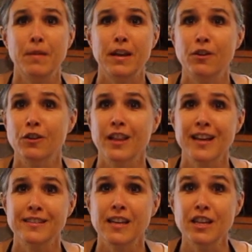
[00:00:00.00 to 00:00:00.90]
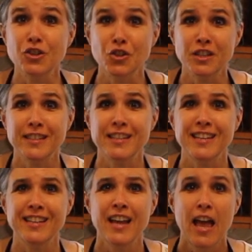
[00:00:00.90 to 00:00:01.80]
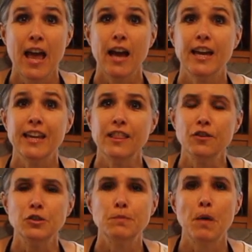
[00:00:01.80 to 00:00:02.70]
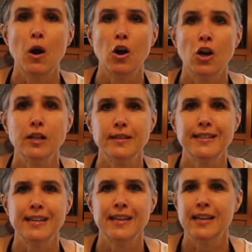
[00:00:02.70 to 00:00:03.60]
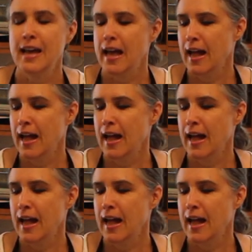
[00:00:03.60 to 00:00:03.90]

make your class interesting, get those parts in,